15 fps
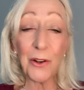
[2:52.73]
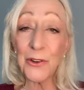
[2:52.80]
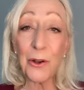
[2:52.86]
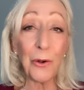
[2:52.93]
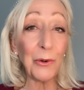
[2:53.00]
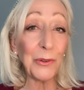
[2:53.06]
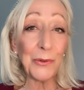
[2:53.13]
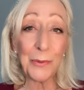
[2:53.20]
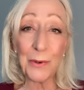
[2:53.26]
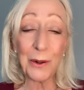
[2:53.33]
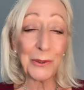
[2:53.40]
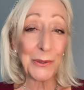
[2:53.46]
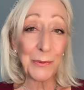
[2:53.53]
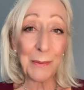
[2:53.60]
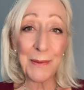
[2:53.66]
Not all
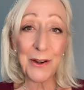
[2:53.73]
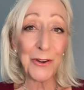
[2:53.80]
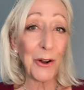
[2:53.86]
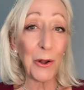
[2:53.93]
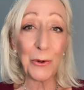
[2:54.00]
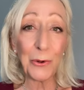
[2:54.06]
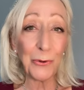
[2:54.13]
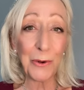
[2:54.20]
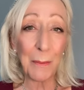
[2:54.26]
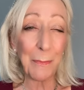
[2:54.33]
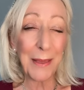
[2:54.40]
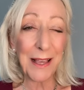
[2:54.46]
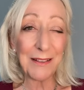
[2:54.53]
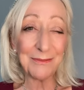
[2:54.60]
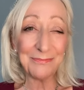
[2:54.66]
older women are not all grumpy.